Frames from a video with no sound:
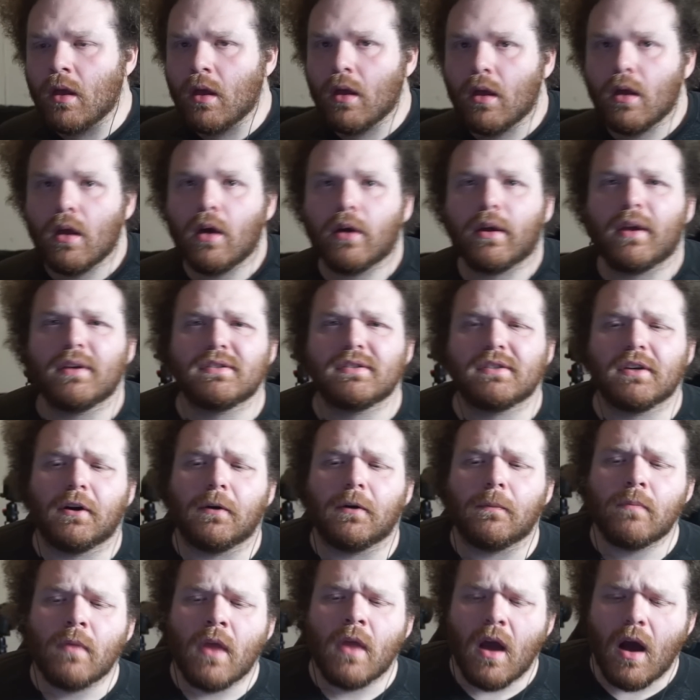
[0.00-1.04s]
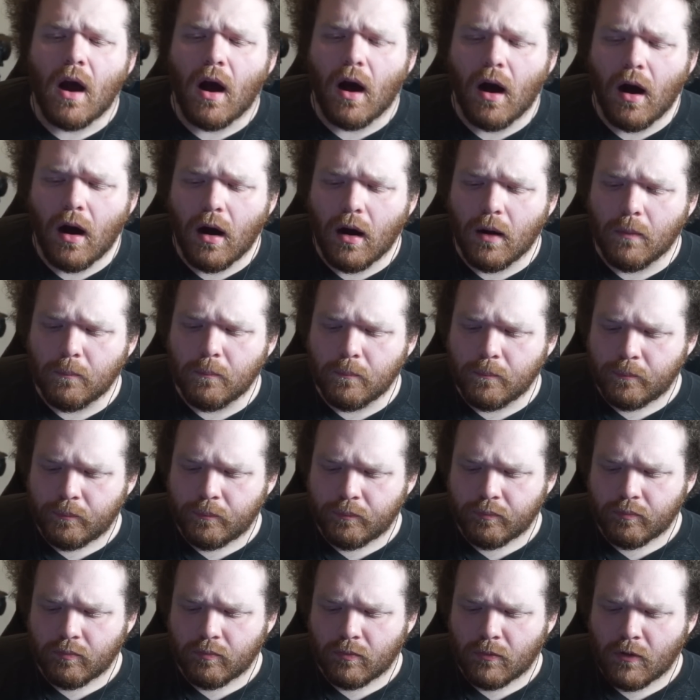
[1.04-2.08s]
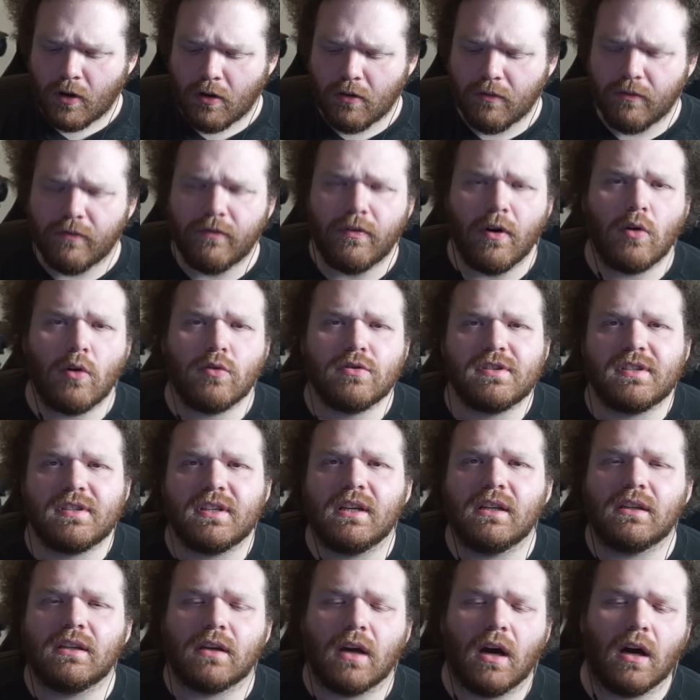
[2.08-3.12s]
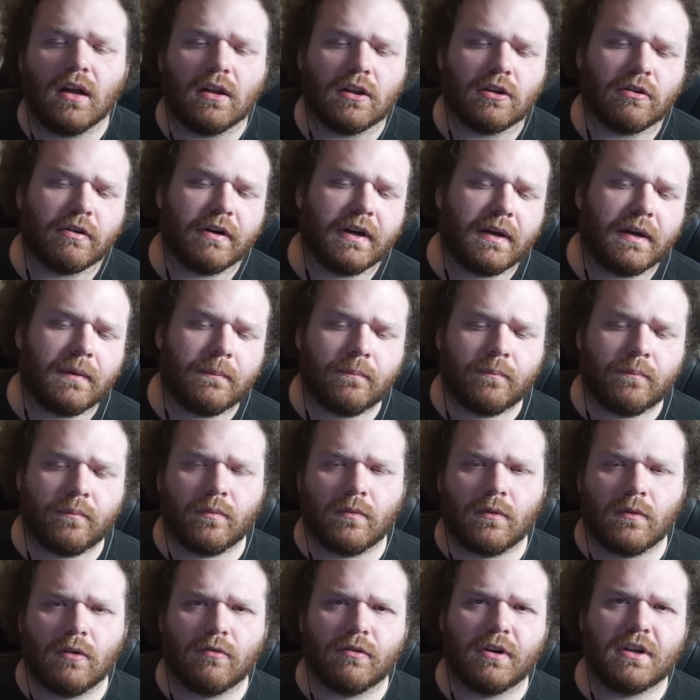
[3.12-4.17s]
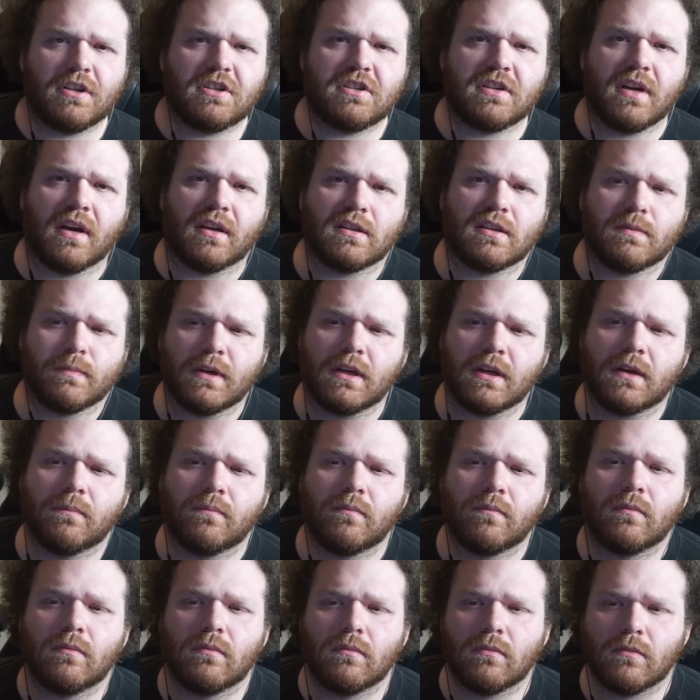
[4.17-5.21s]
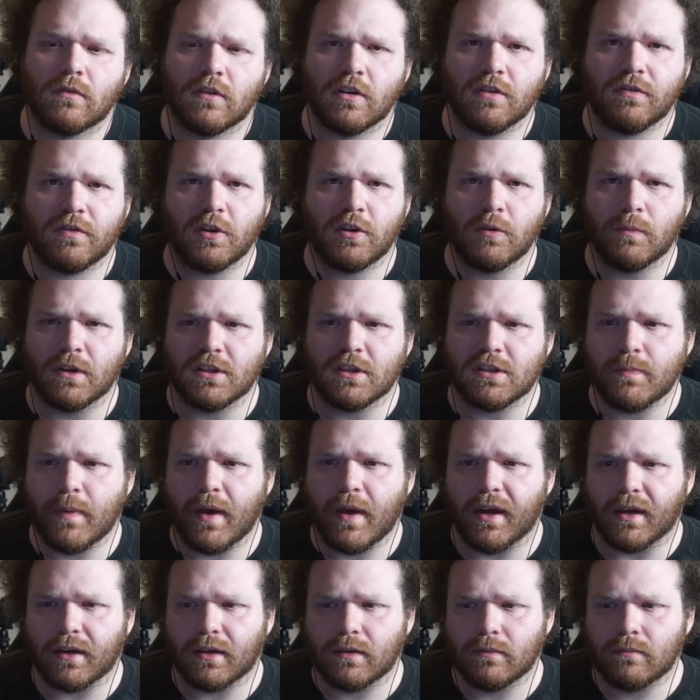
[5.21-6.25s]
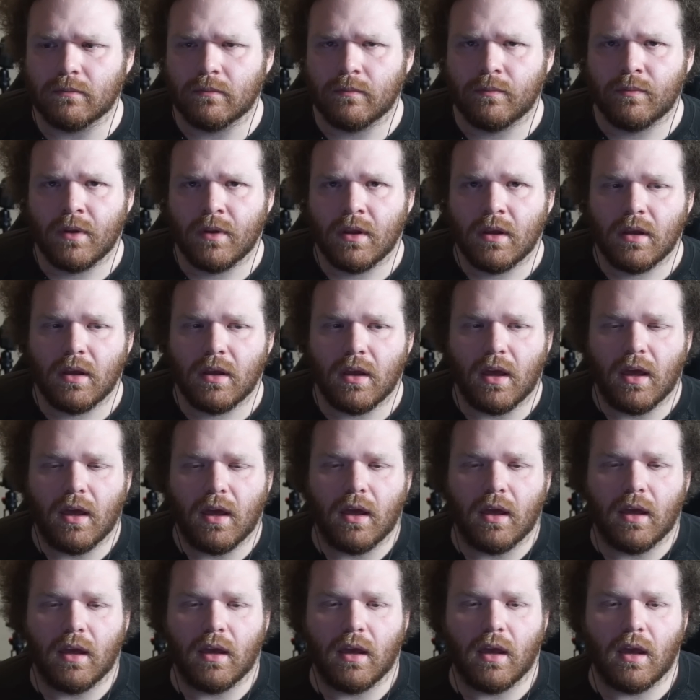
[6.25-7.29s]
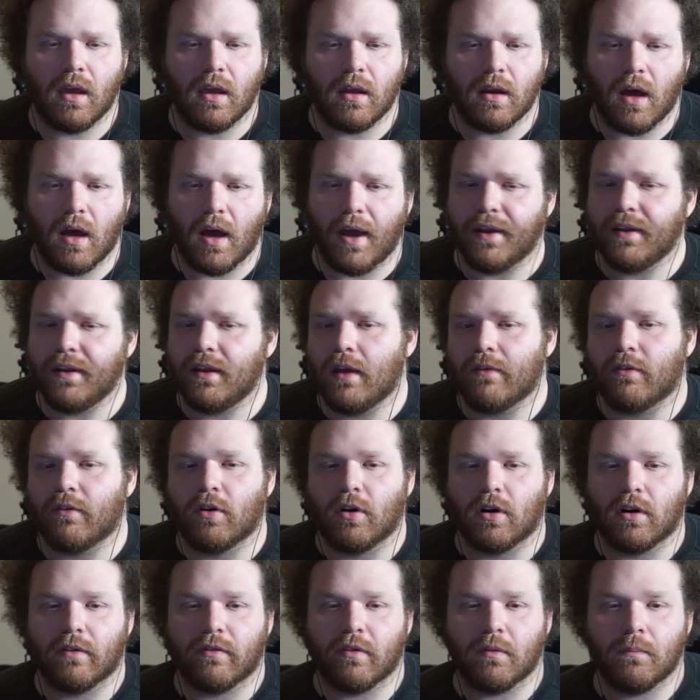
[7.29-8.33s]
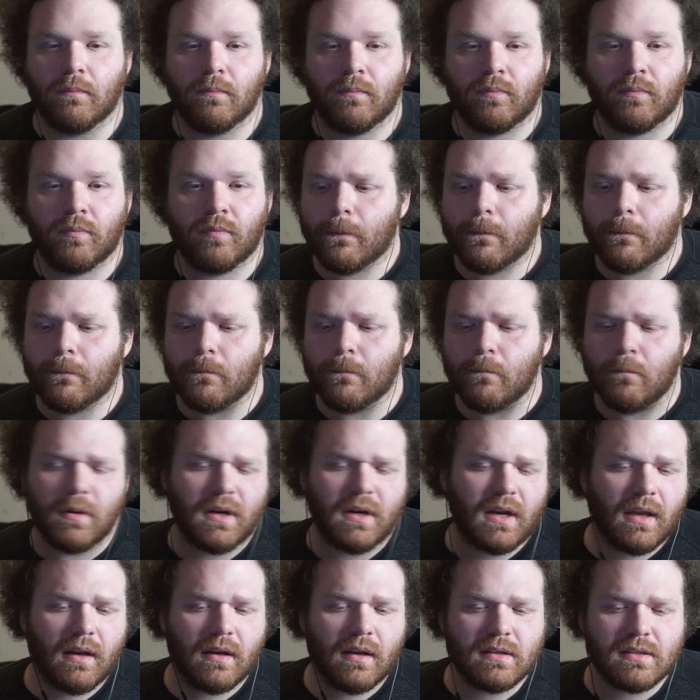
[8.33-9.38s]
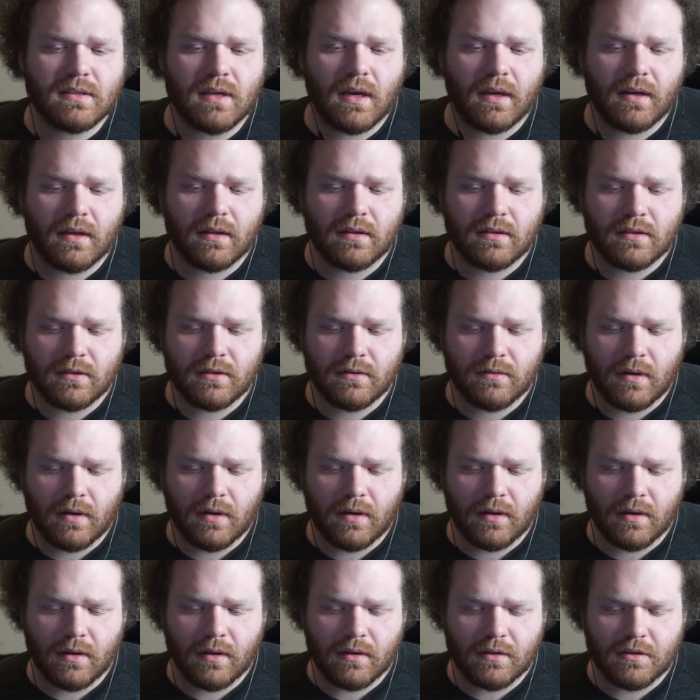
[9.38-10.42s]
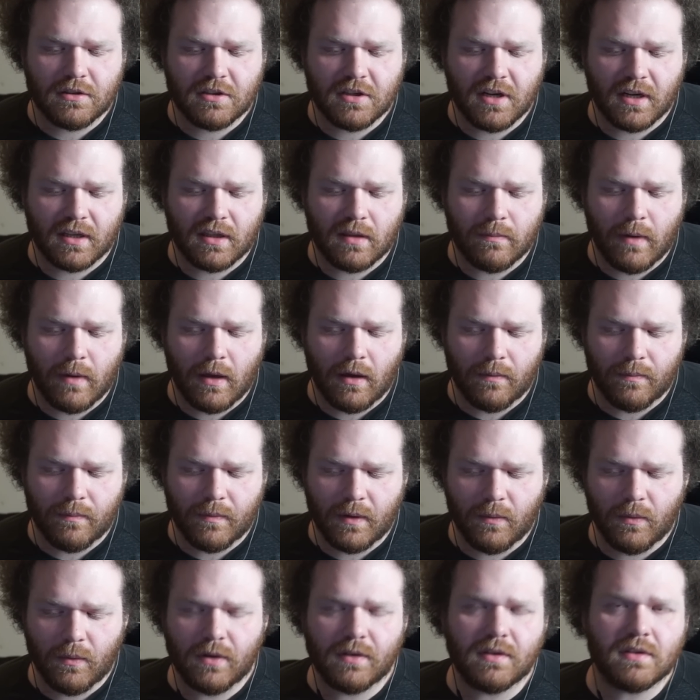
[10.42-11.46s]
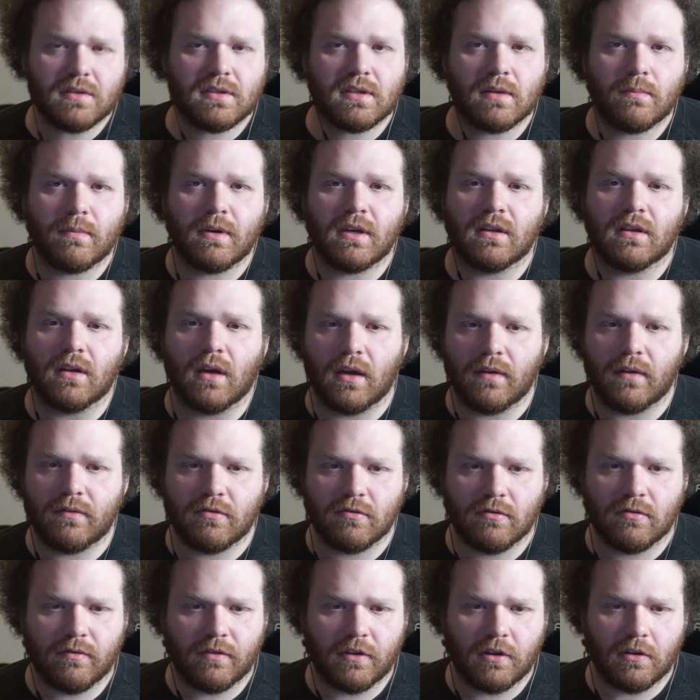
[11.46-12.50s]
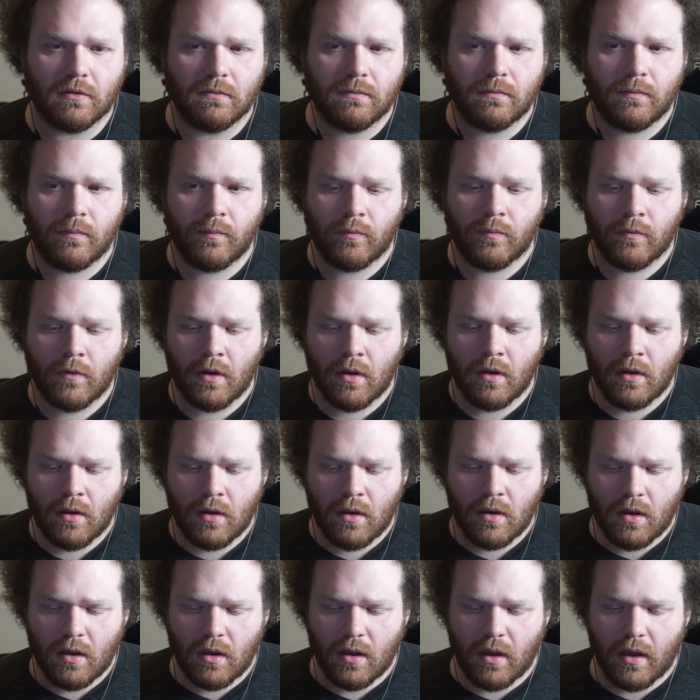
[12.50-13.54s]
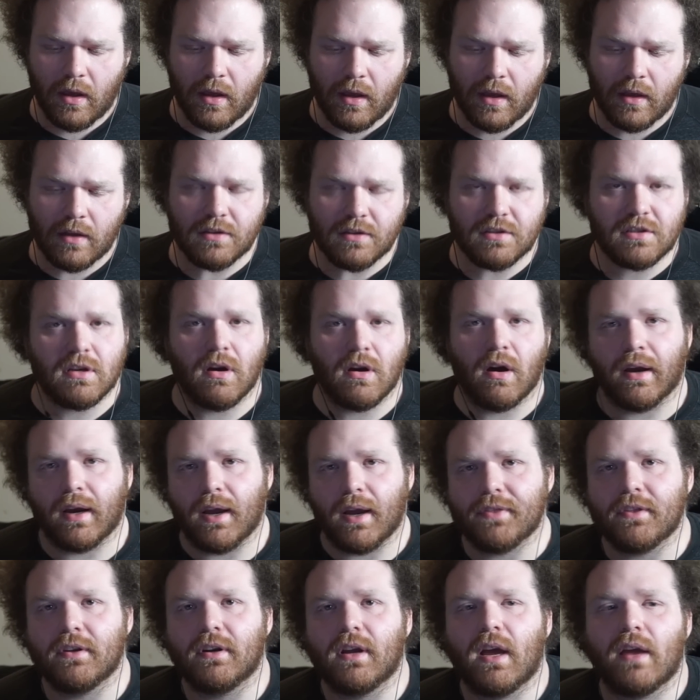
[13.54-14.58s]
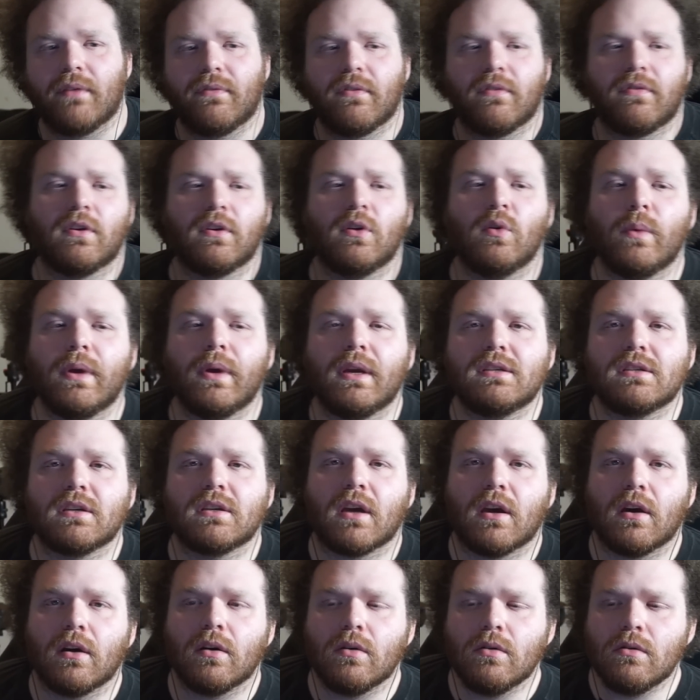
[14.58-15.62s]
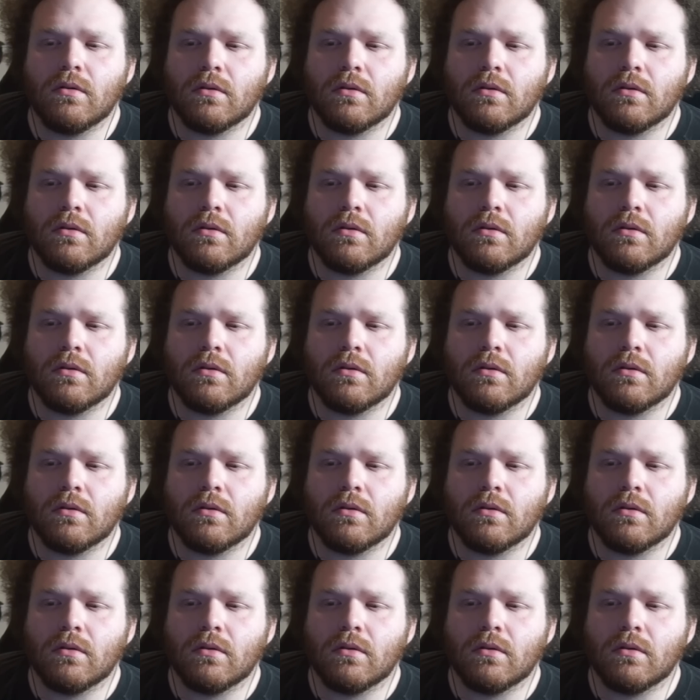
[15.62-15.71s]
Okay, so Vosteed Cutlery reached out to me a few months back, and I'd never heard of them, but I decided to check them out. They wanted to send me a knife to review, and so I got the knife a few weeks ago,